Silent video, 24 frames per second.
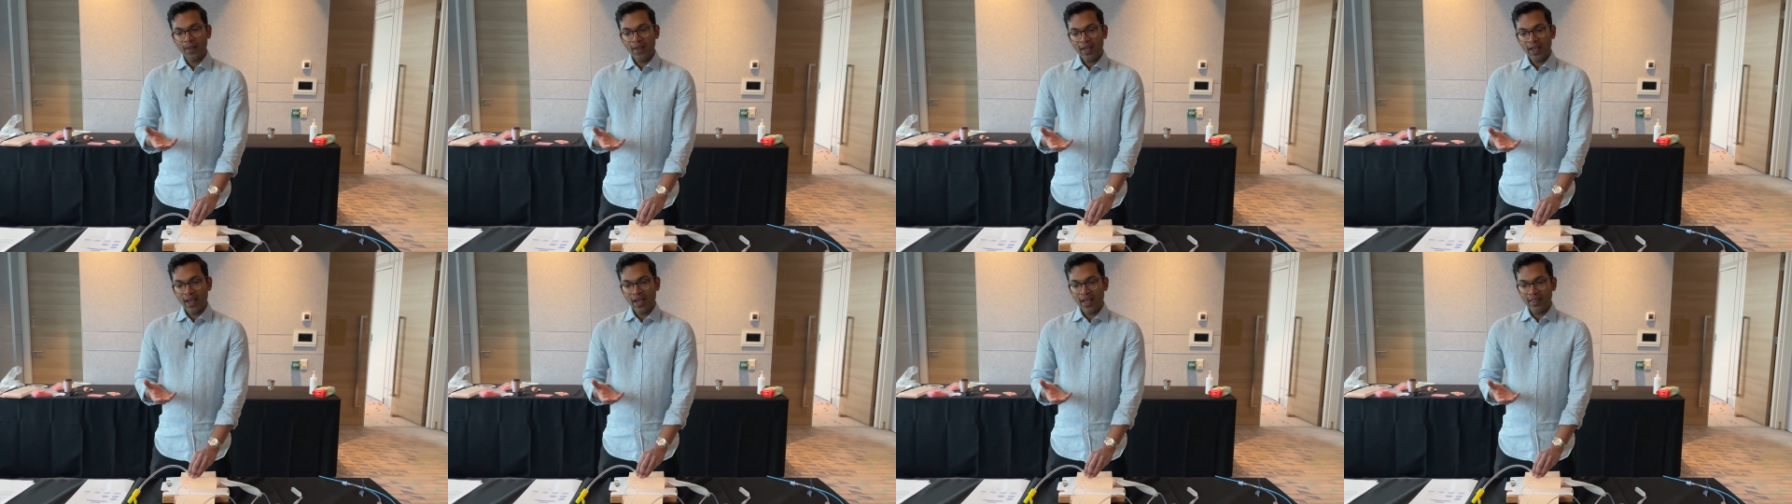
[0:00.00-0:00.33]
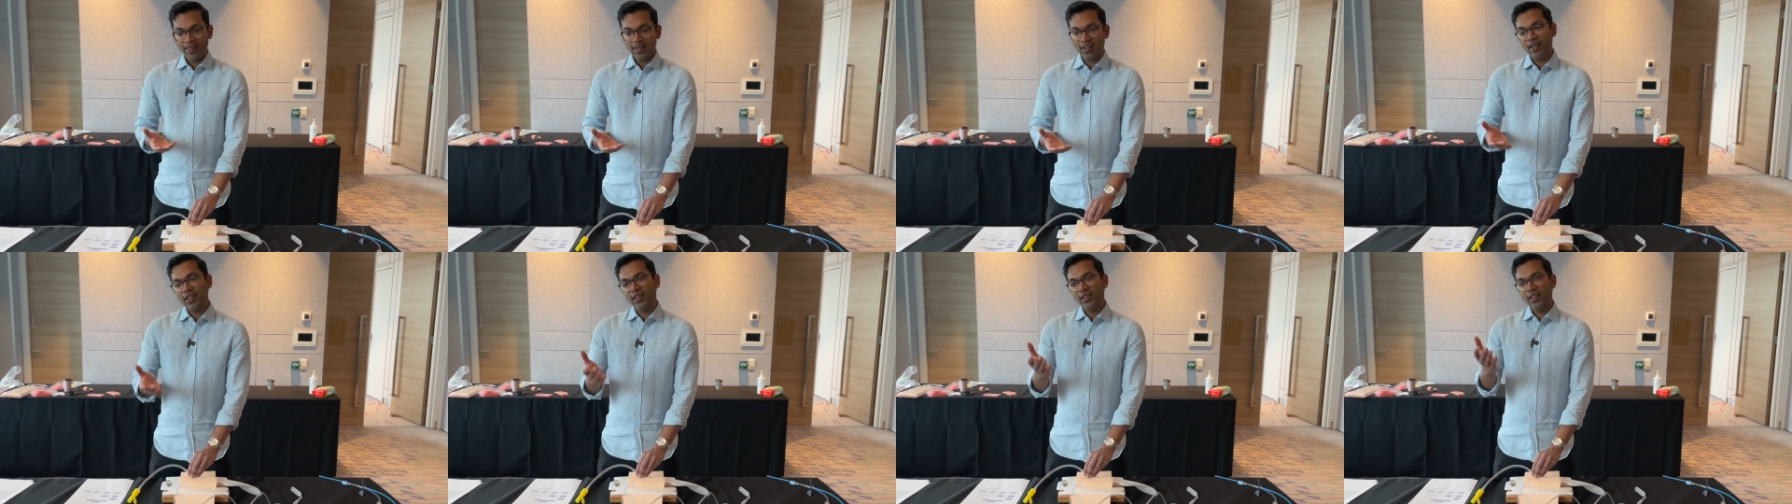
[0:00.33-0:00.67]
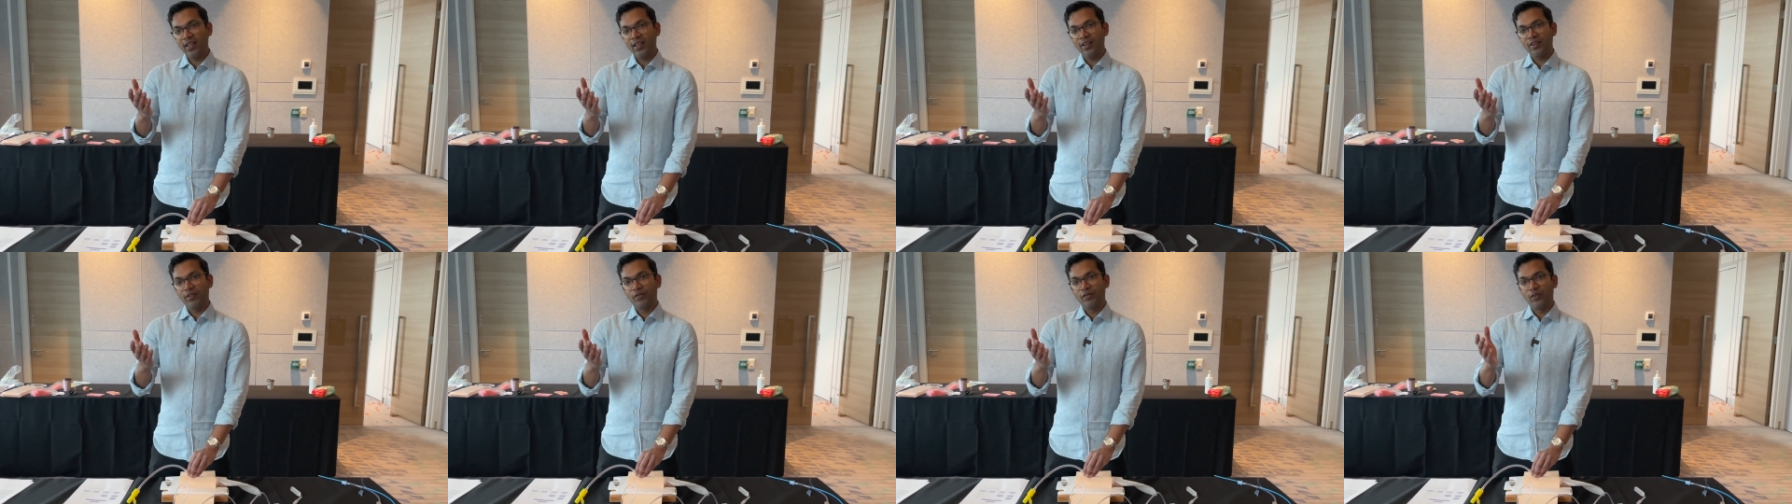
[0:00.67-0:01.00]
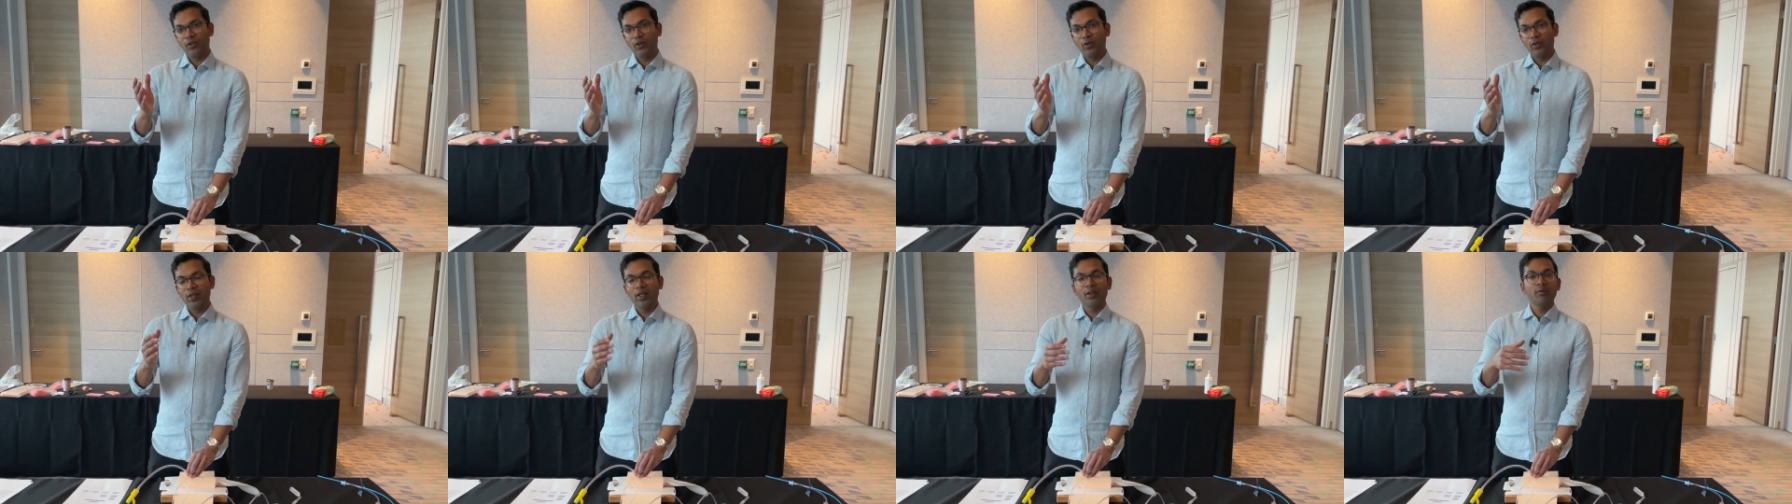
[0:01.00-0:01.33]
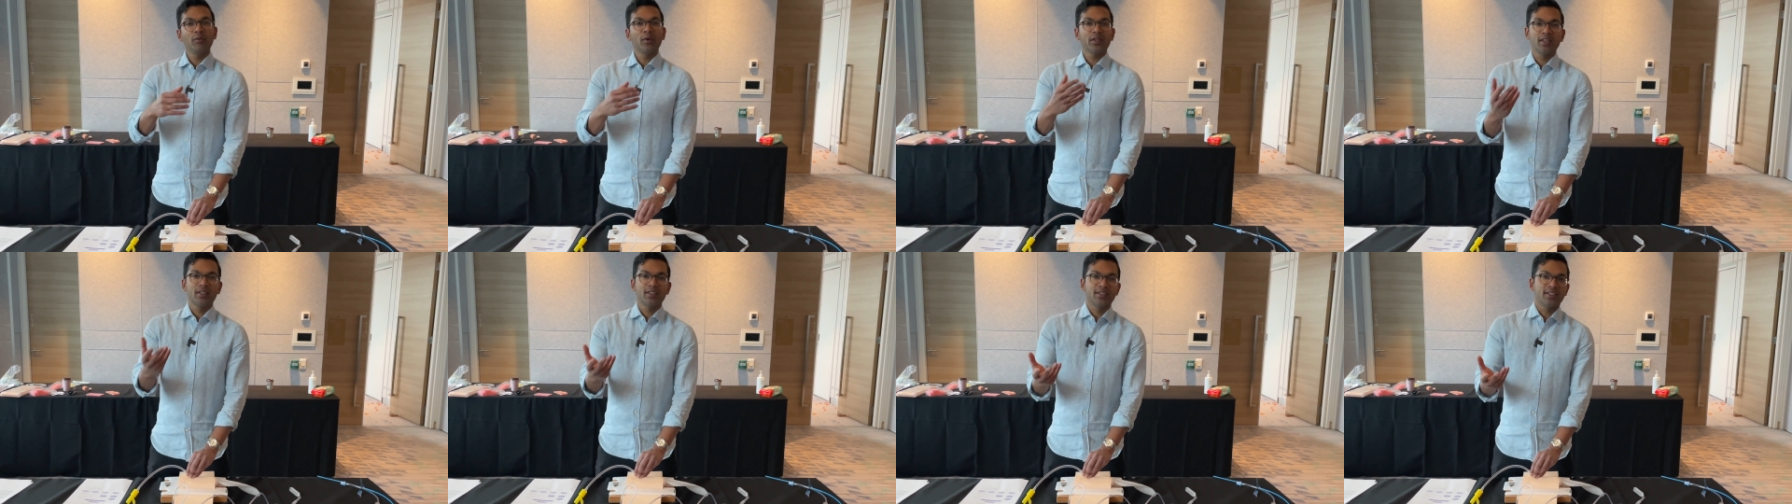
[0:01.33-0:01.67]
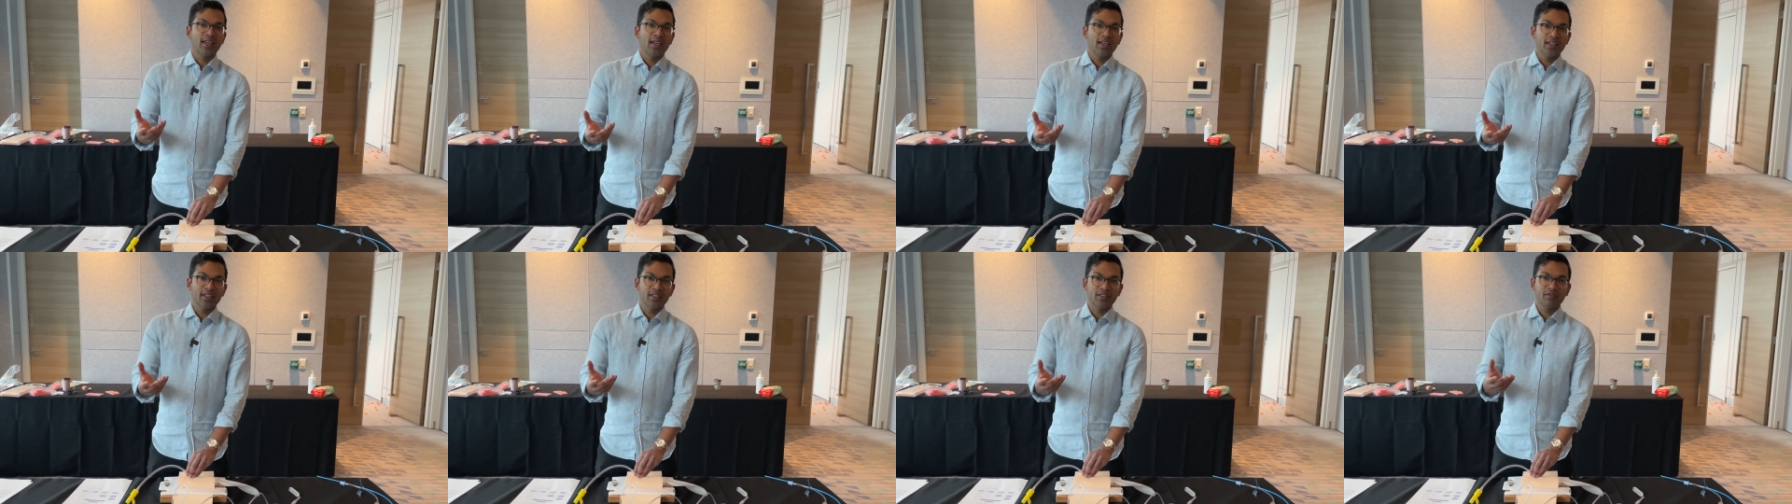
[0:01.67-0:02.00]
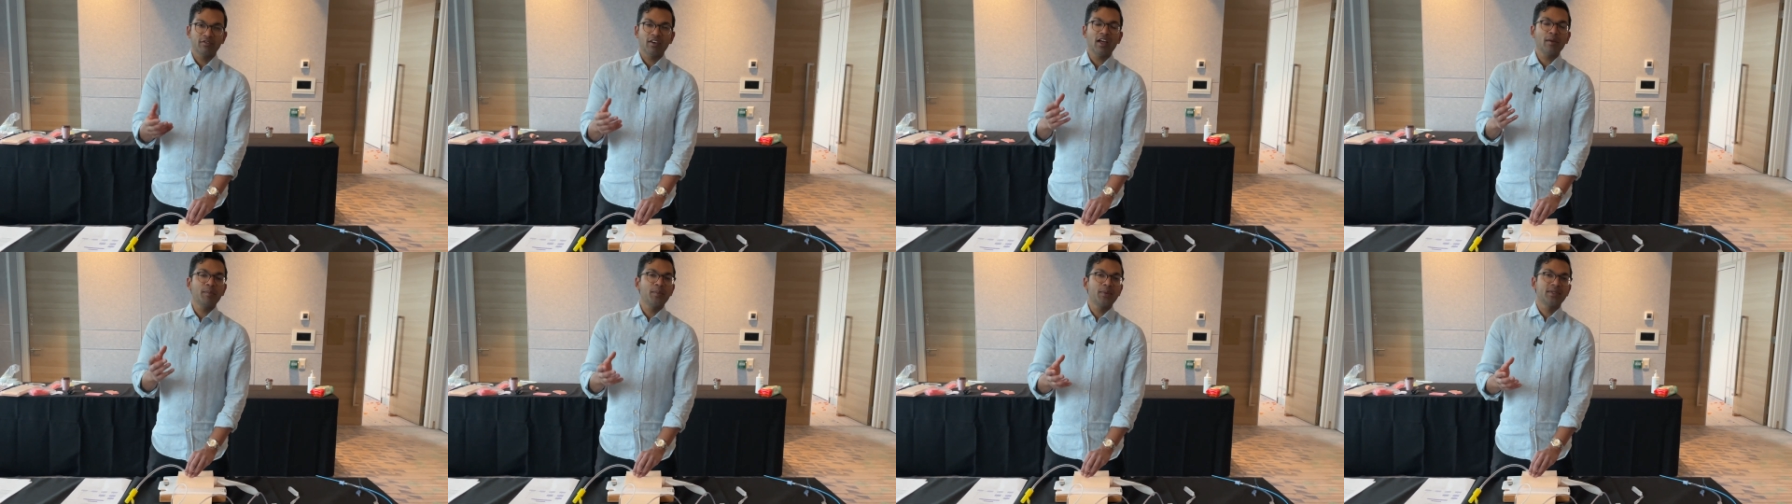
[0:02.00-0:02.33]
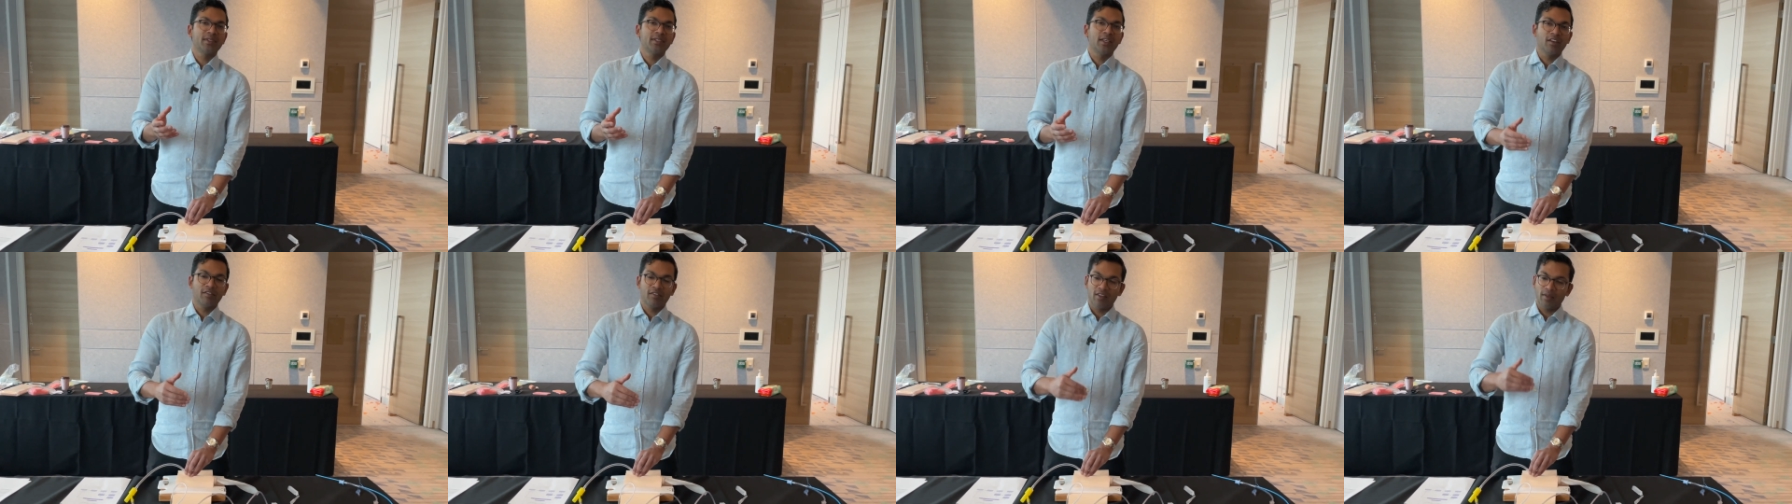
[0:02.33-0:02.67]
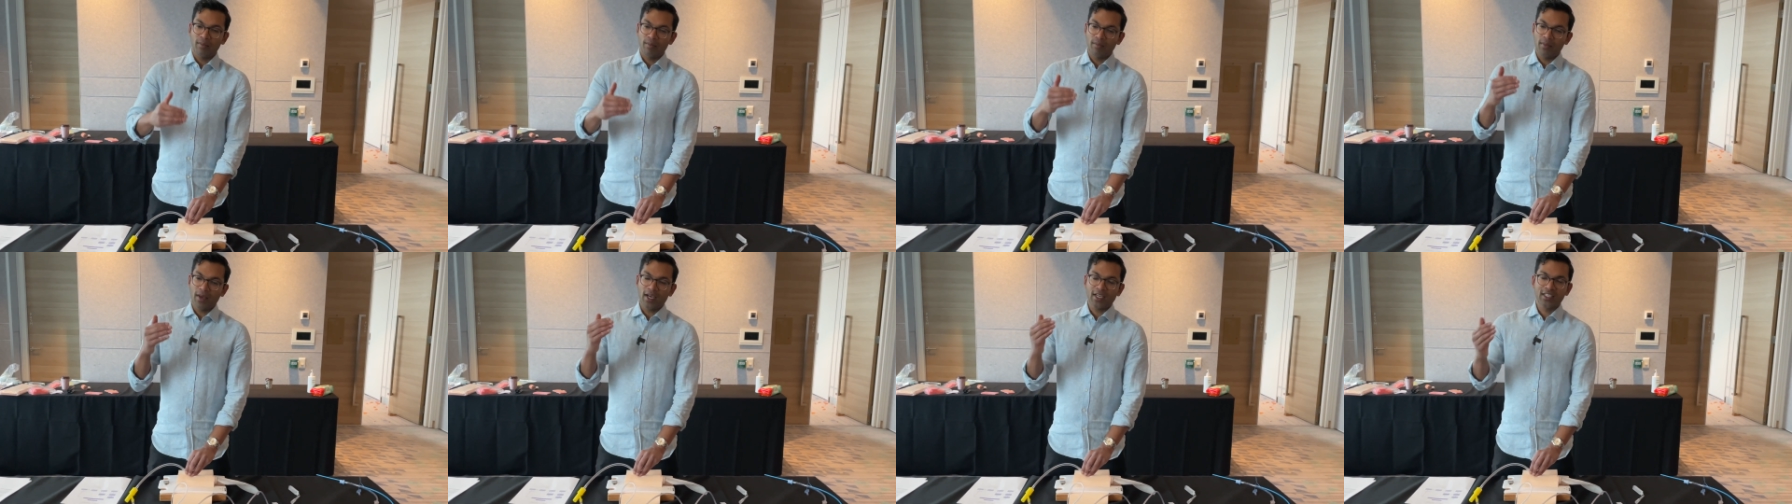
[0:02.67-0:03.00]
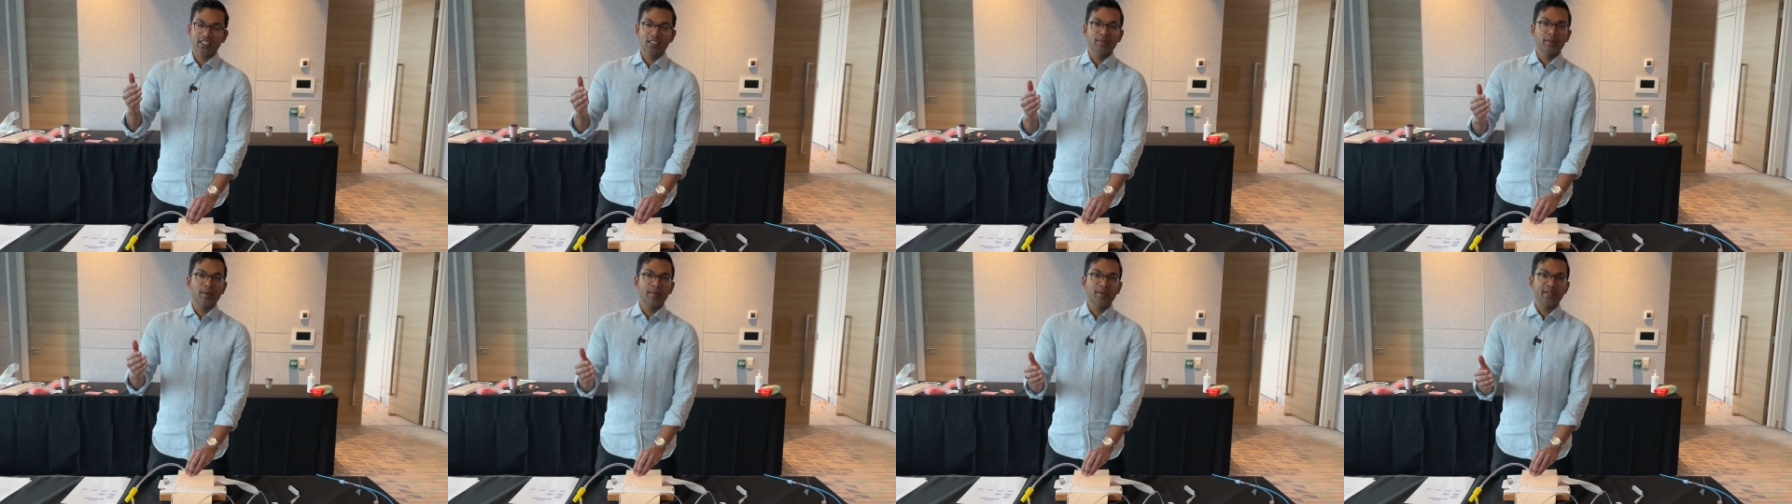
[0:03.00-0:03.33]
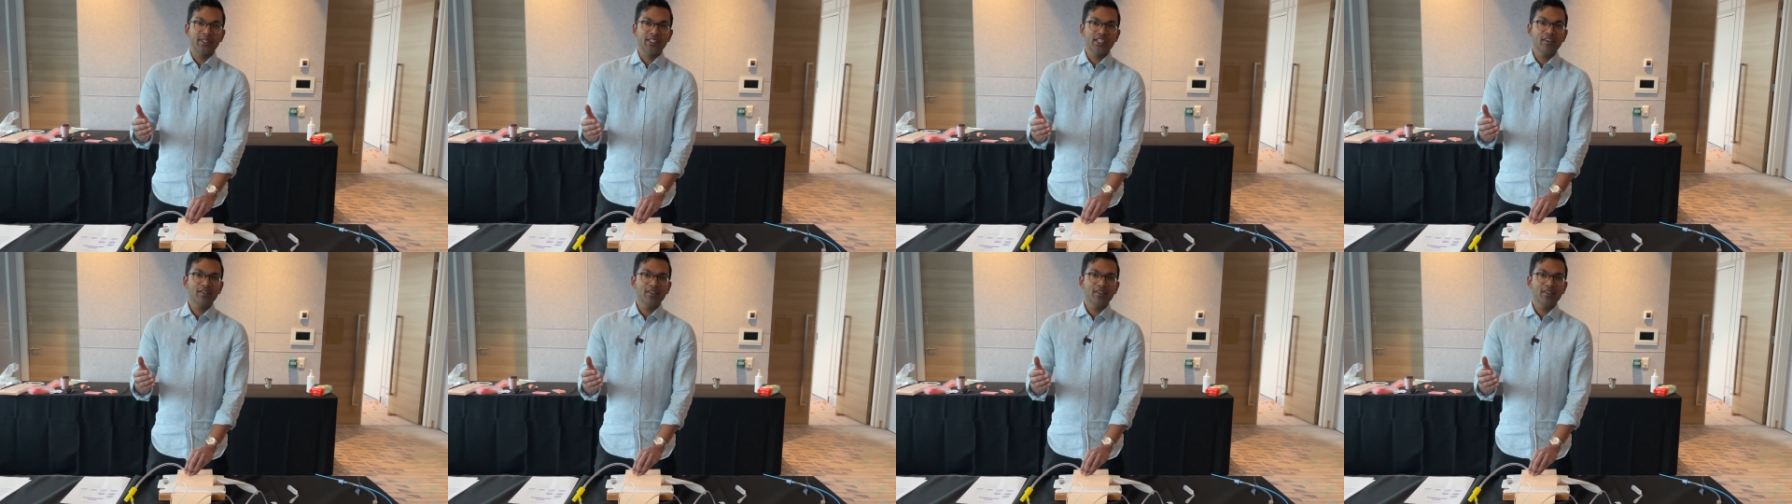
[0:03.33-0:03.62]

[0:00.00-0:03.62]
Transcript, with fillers: And then I let it fall. And what they say is five percent of the maximum achieved.